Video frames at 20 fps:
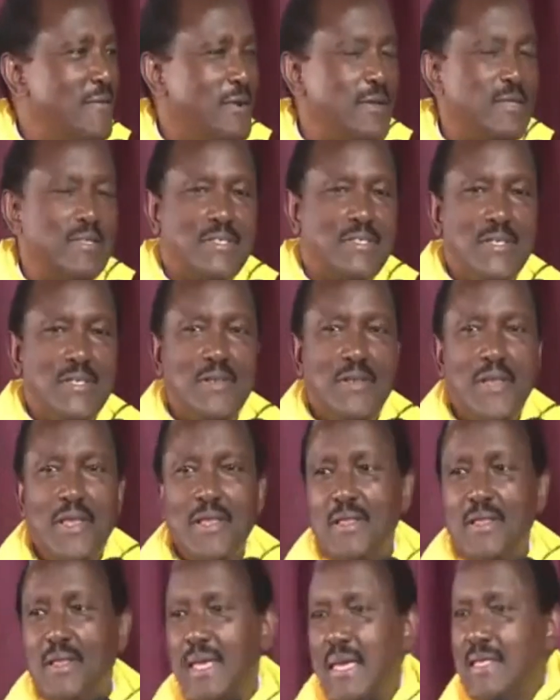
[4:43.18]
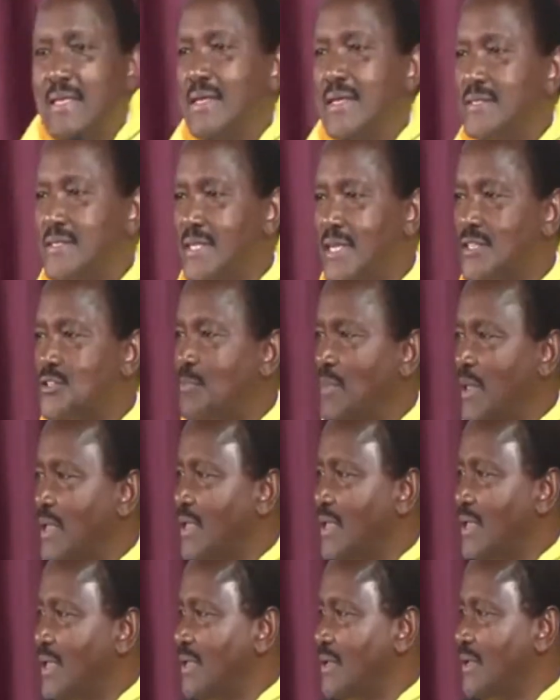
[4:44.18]
Because Kenyans are
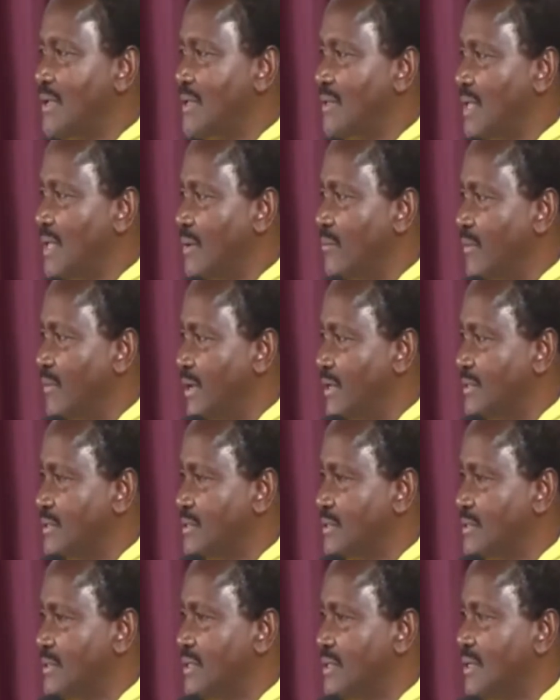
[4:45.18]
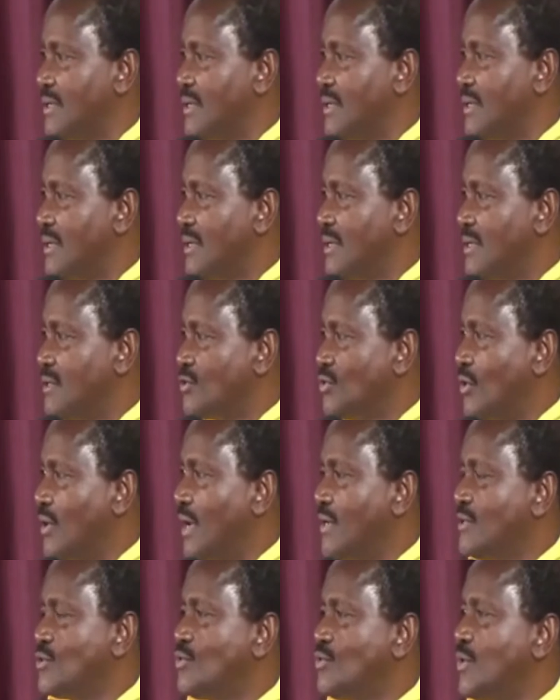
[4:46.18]
speaking their minds.
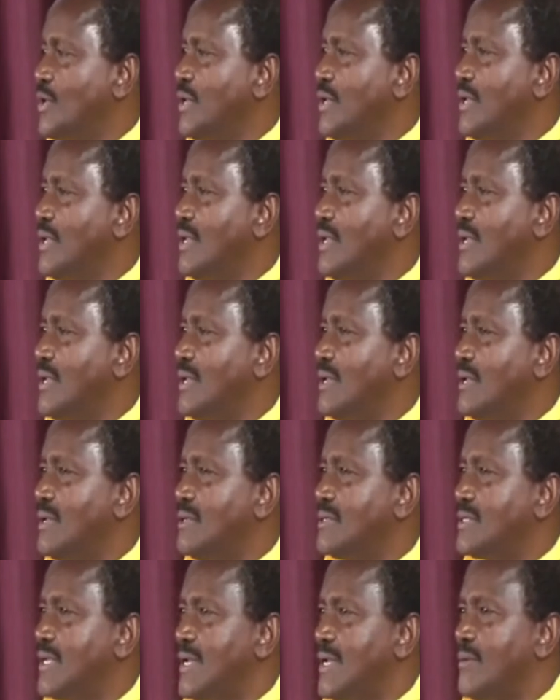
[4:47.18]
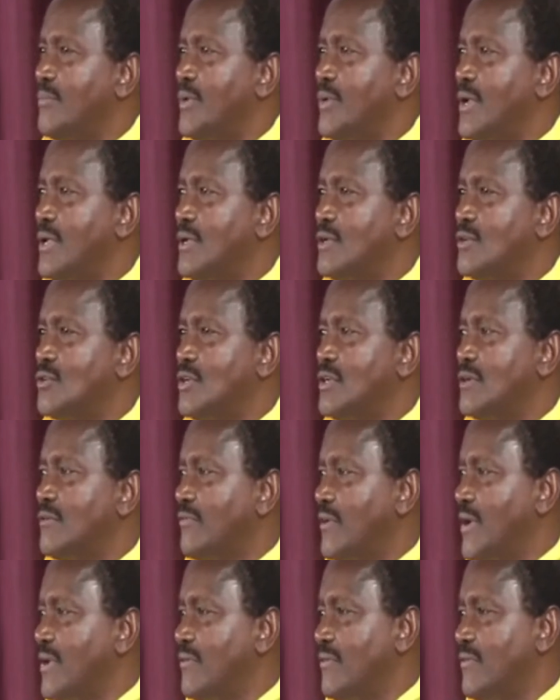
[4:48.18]
So as we celebrate
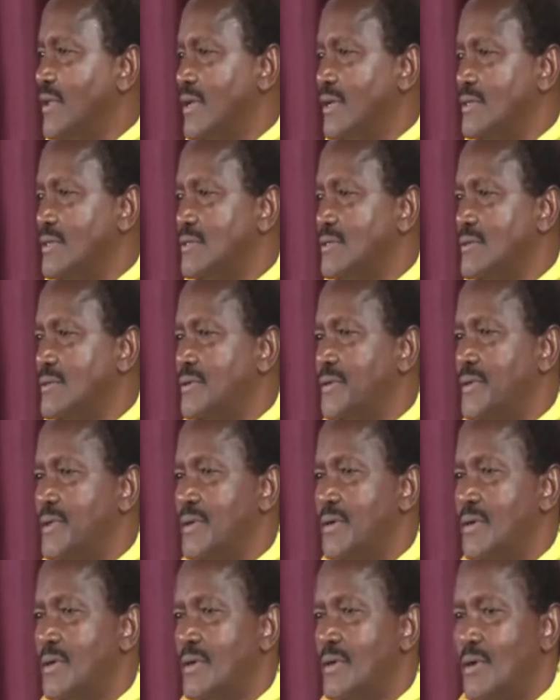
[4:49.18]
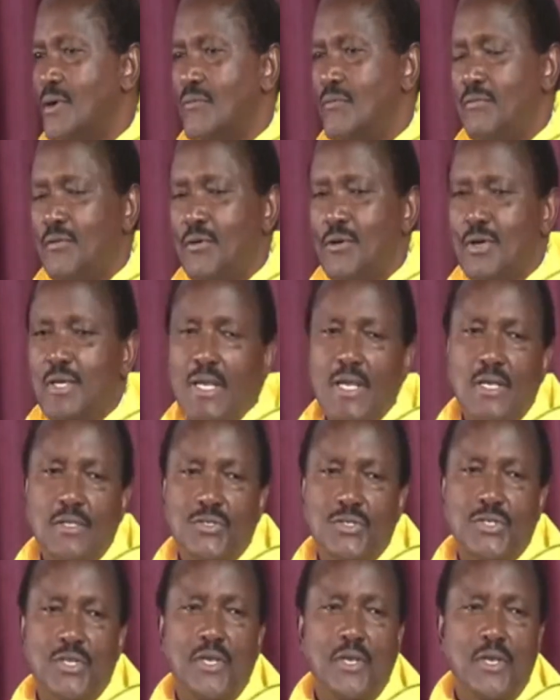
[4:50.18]
25 years of
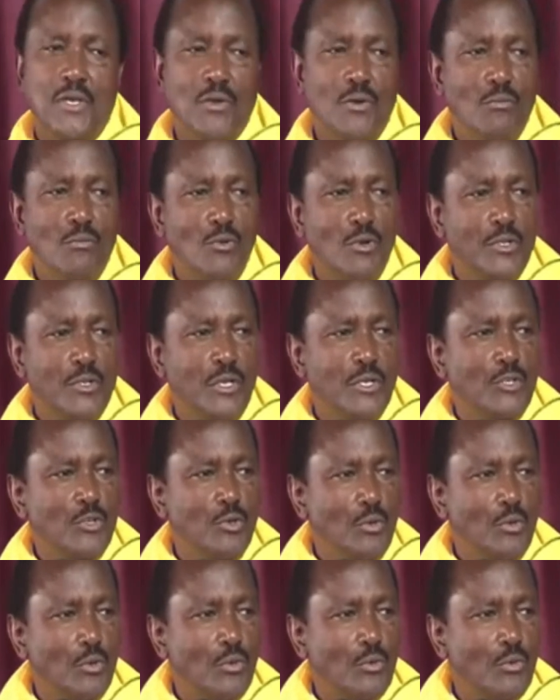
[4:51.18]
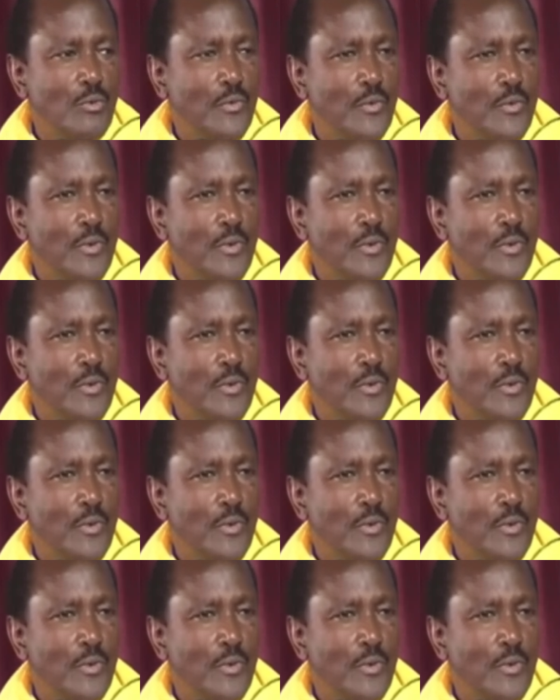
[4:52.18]
SDA Umoja 2,